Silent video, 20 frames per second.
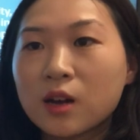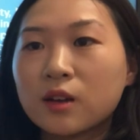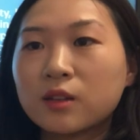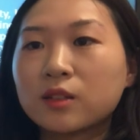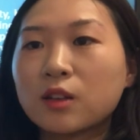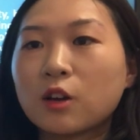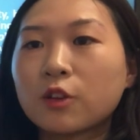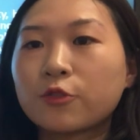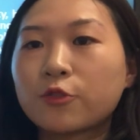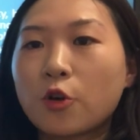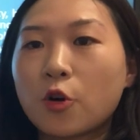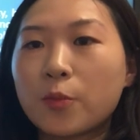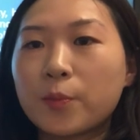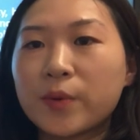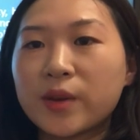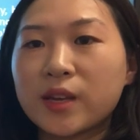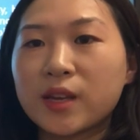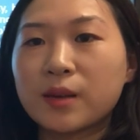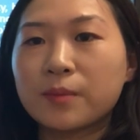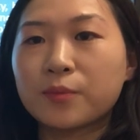not for
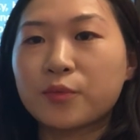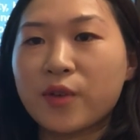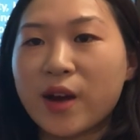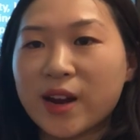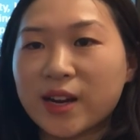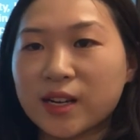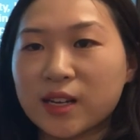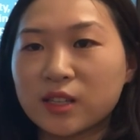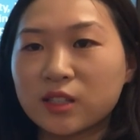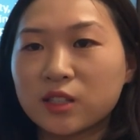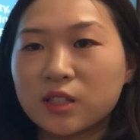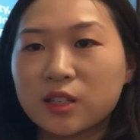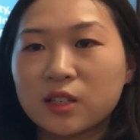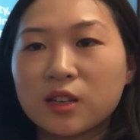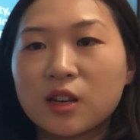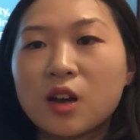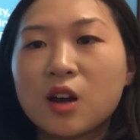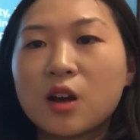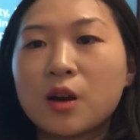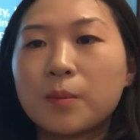being pregnant.
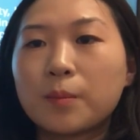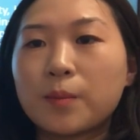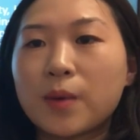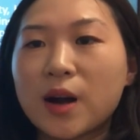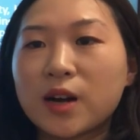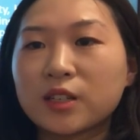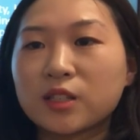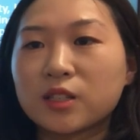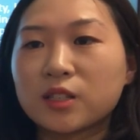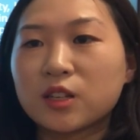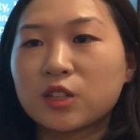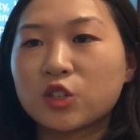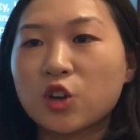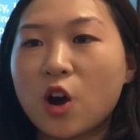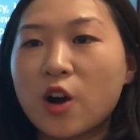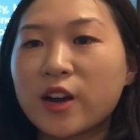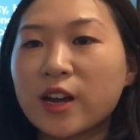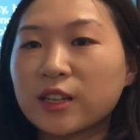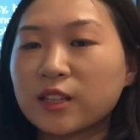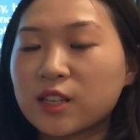But the
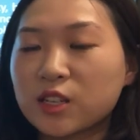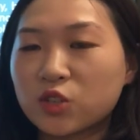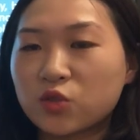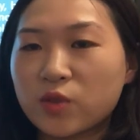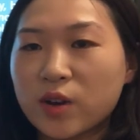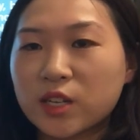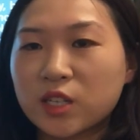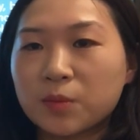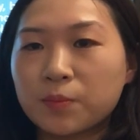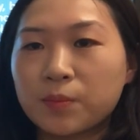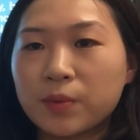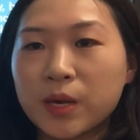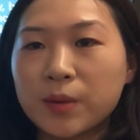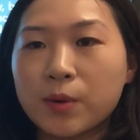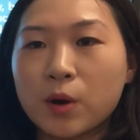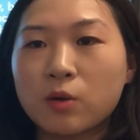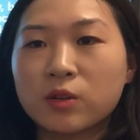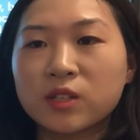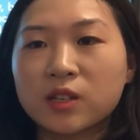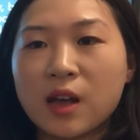Chaoyang District
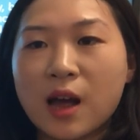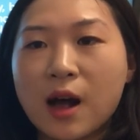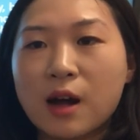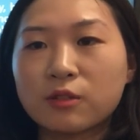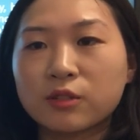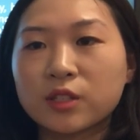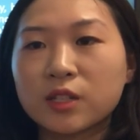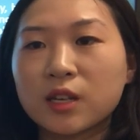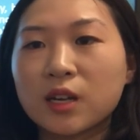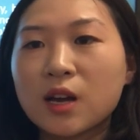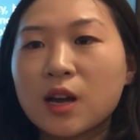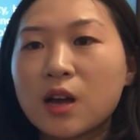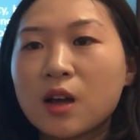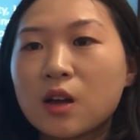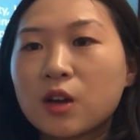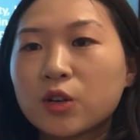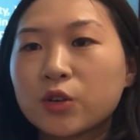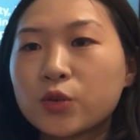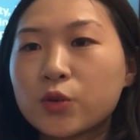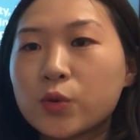People's Court
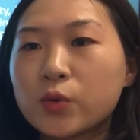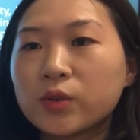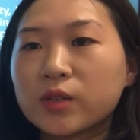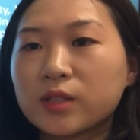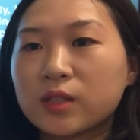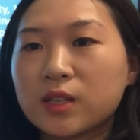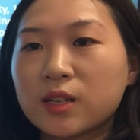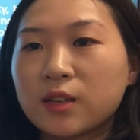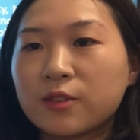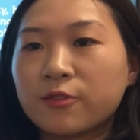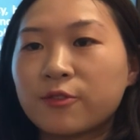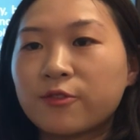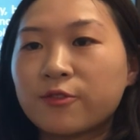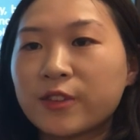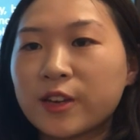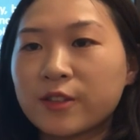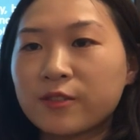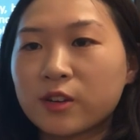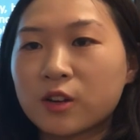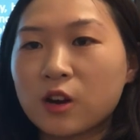ruled in
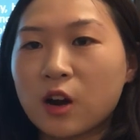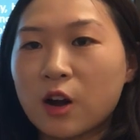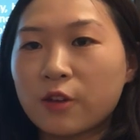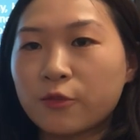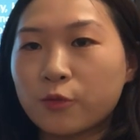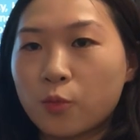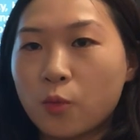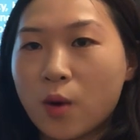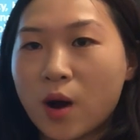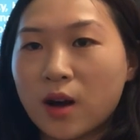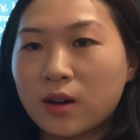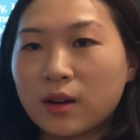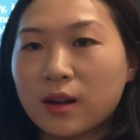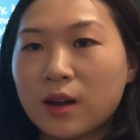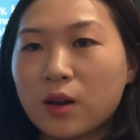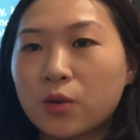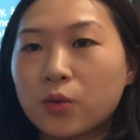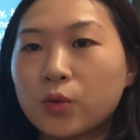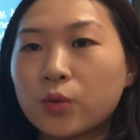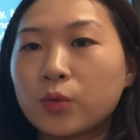favor of Wang,
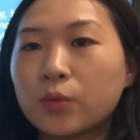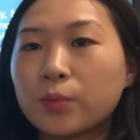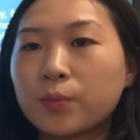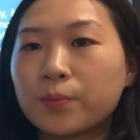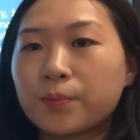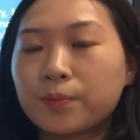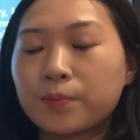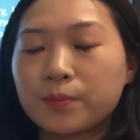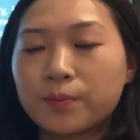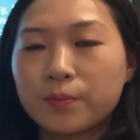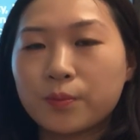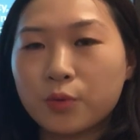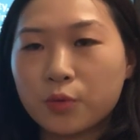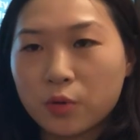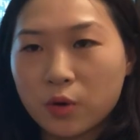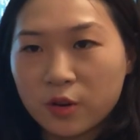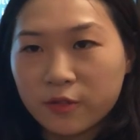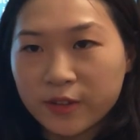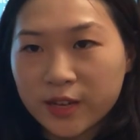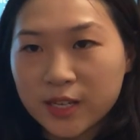who
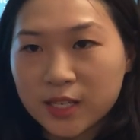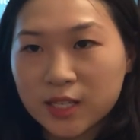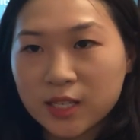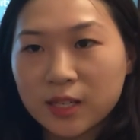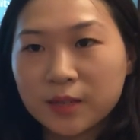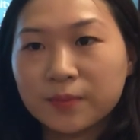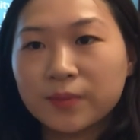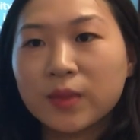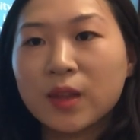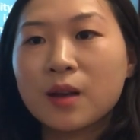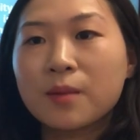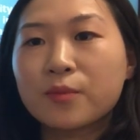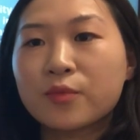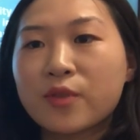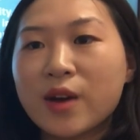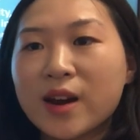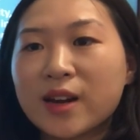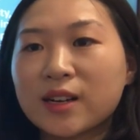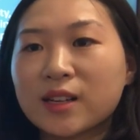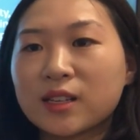proved
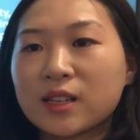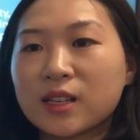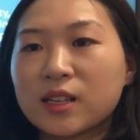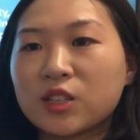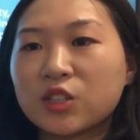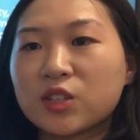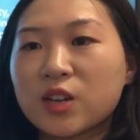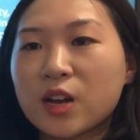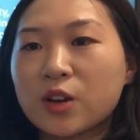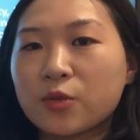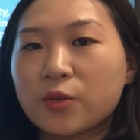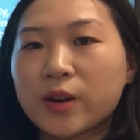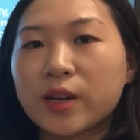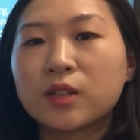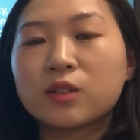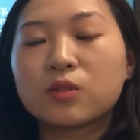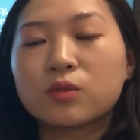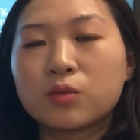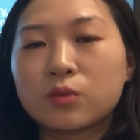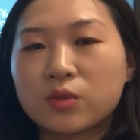pregnant in
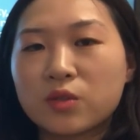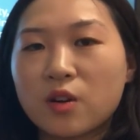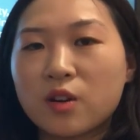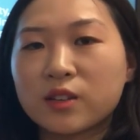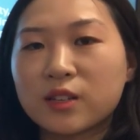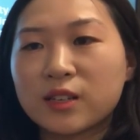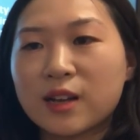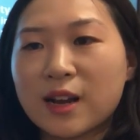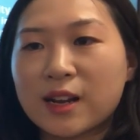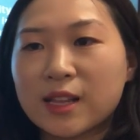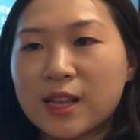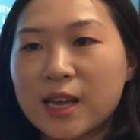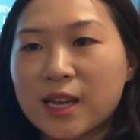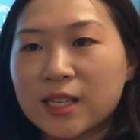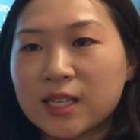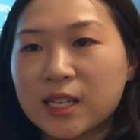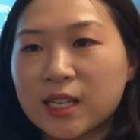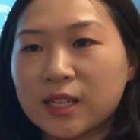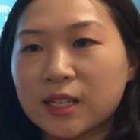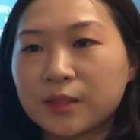January
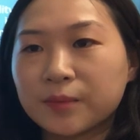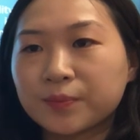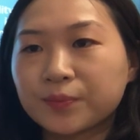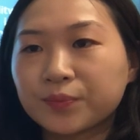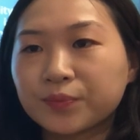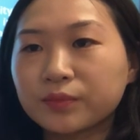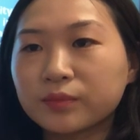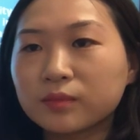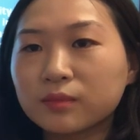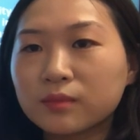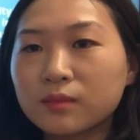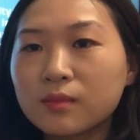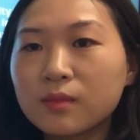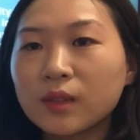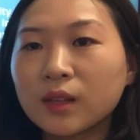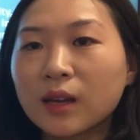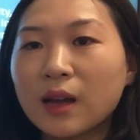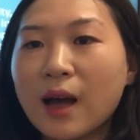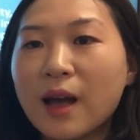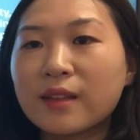2018,
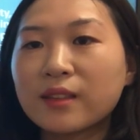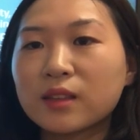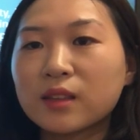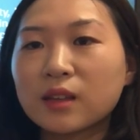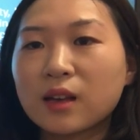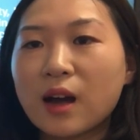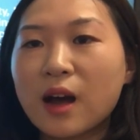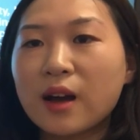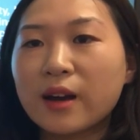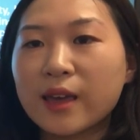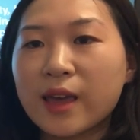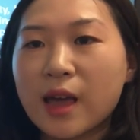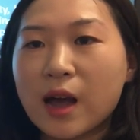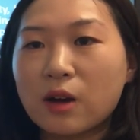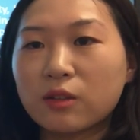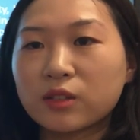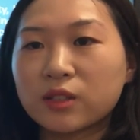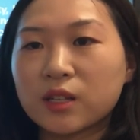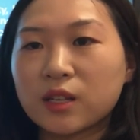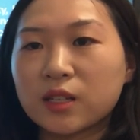and
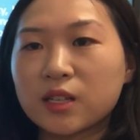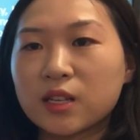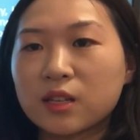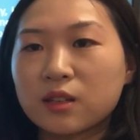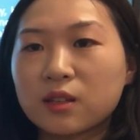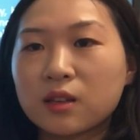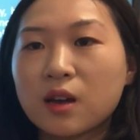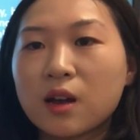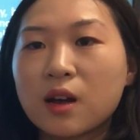upheld the